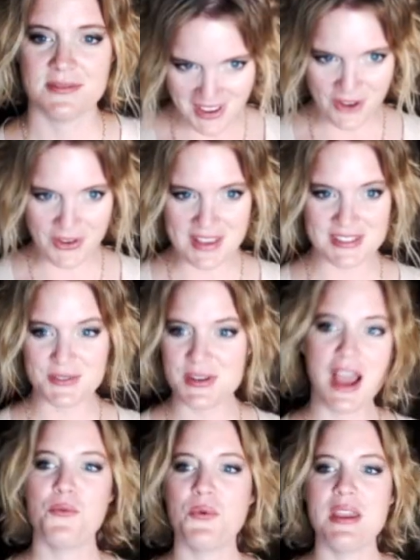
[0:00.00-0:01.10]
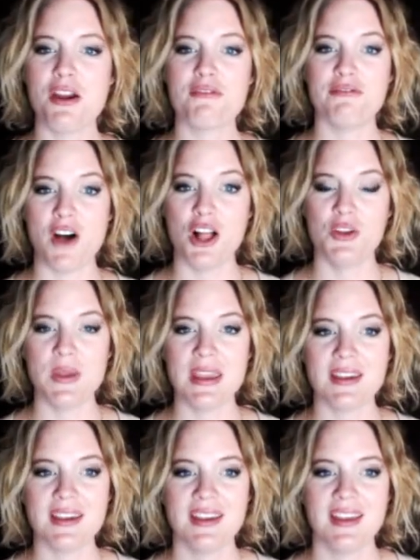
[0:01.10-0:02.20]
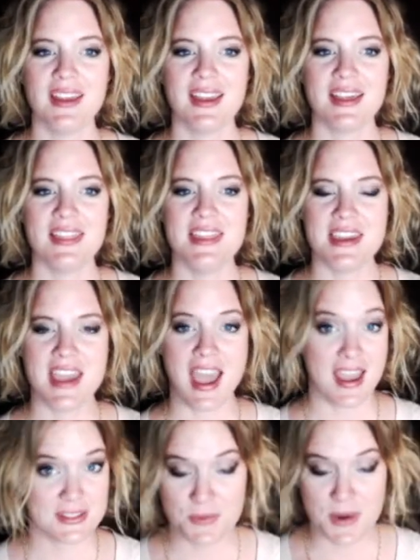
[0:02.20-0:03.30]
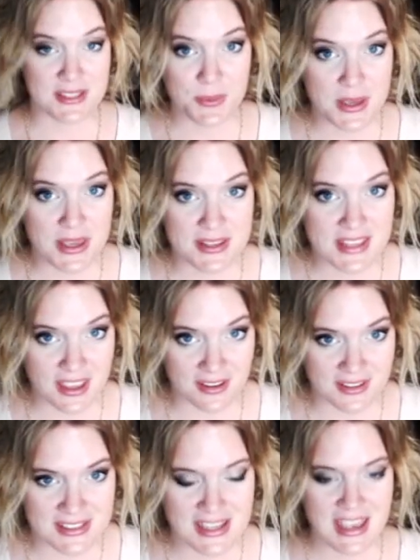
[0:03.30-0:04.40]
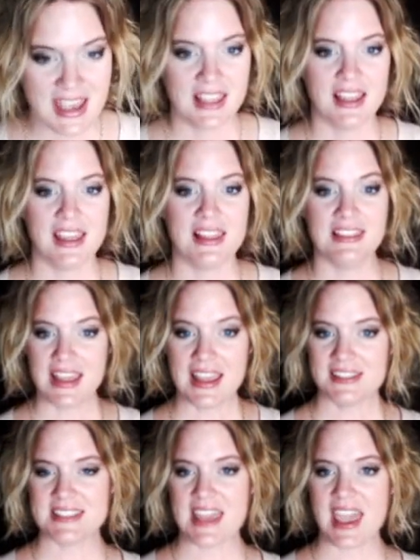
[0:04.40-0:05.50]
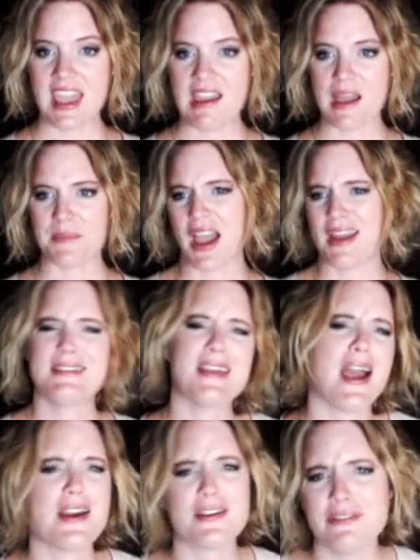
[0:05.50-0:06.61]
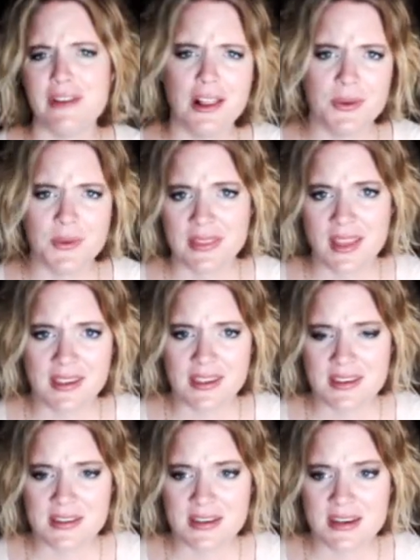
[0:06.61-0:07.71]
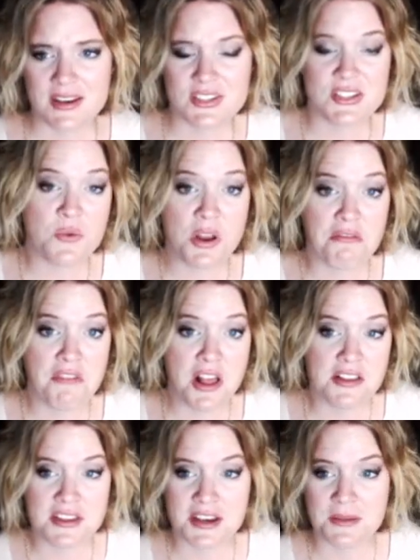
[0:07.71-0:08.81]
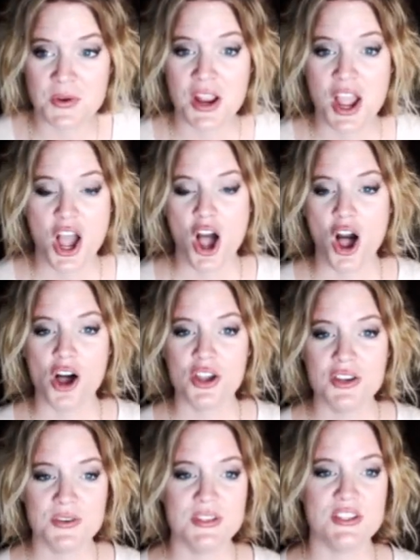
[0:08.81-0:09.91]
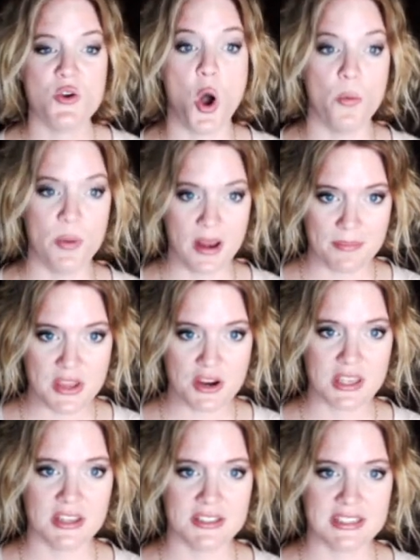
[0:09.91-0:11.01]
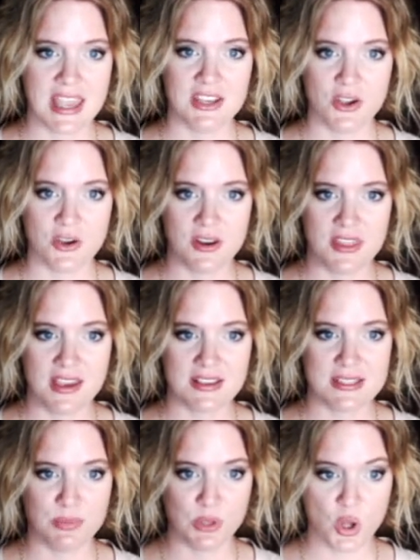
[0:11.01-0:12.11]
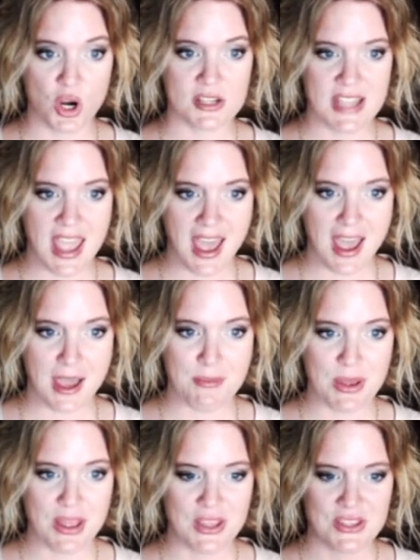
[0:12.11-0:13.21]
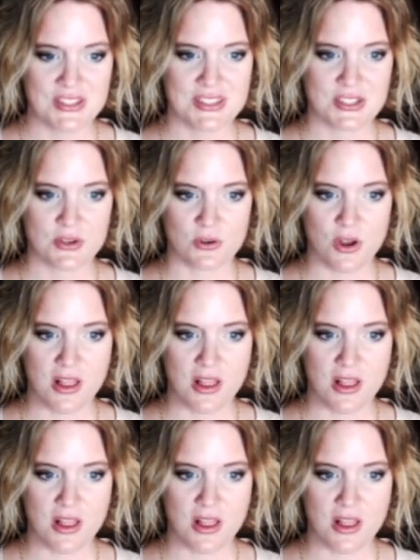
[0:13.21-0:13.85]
Okay, so now we are following the S Recipes Guild. Let's say I'm kind of tired of following that guild and I just don't want to follow that anymore. All you do is you open up their guild again, you go to the Explore tab, scroll